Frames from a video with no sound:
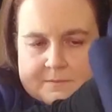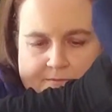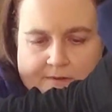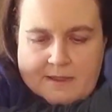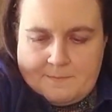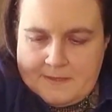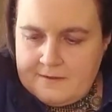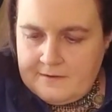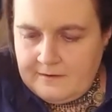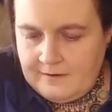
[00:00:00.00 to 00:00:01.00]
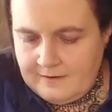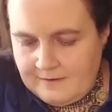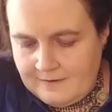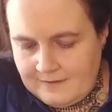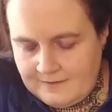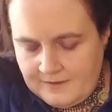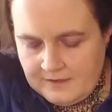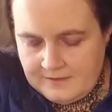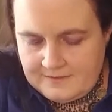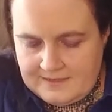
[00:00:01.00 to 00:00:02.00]
wrap here.
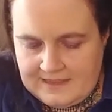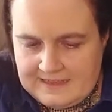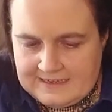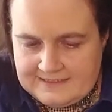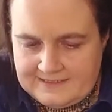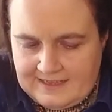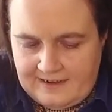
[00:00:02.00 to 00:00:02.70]
It's the next layer.